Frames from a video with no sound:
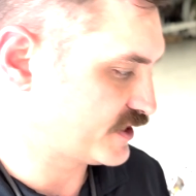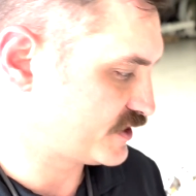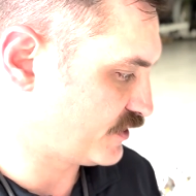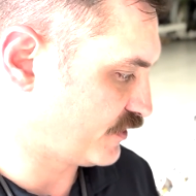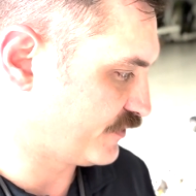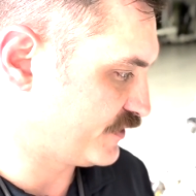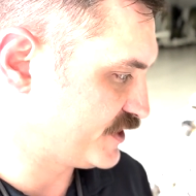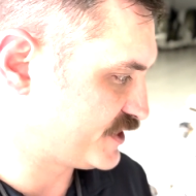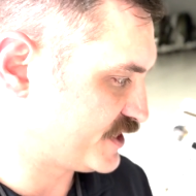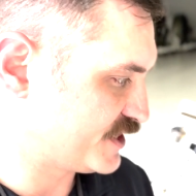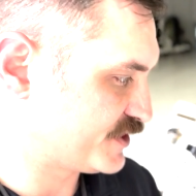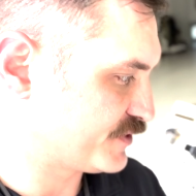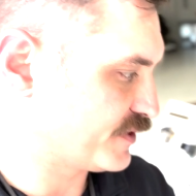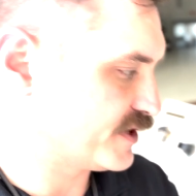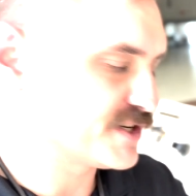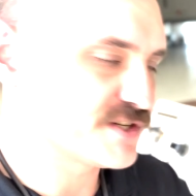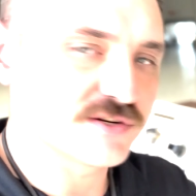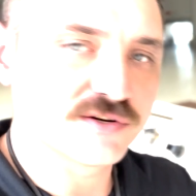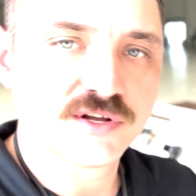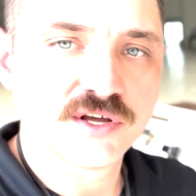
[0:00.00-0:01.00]
So in this
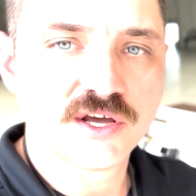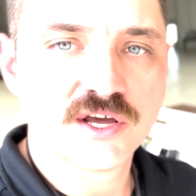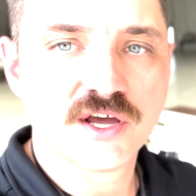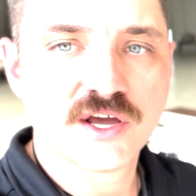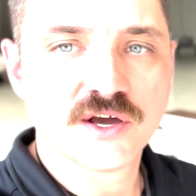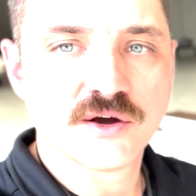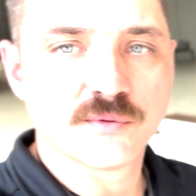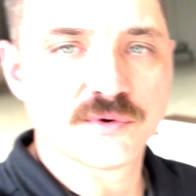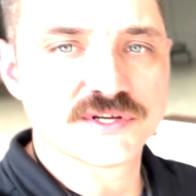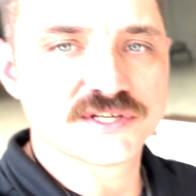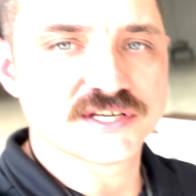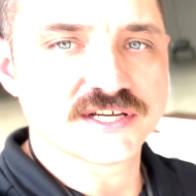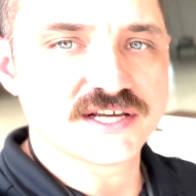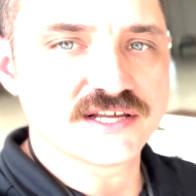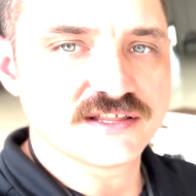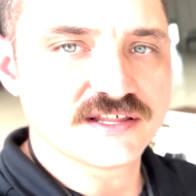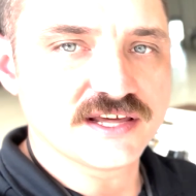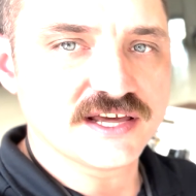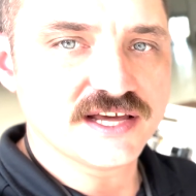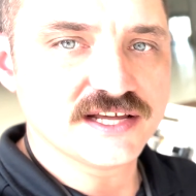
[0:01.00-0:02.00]
situation, we see
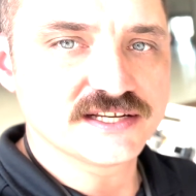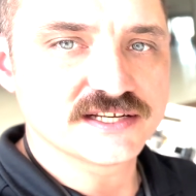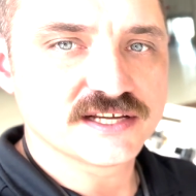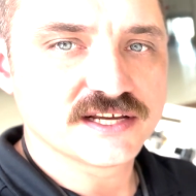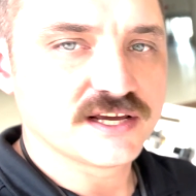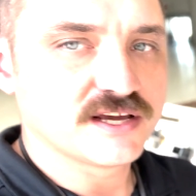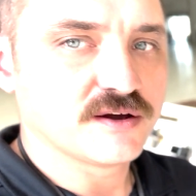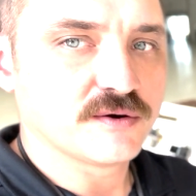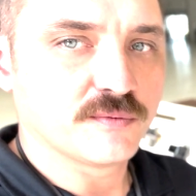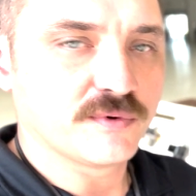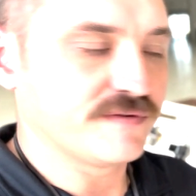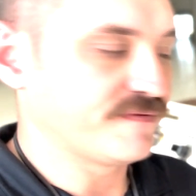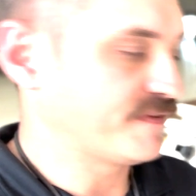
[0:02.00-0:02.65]
that we've